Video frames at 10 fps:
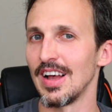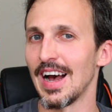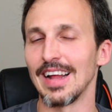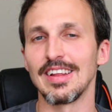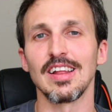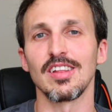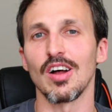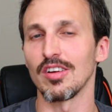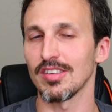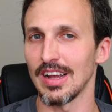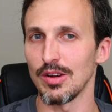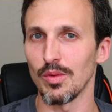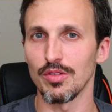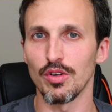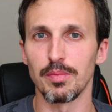I didn't ask
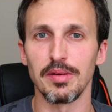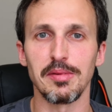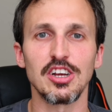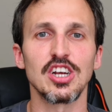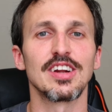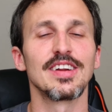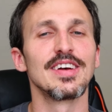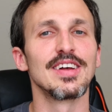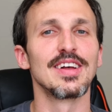anyone for permission,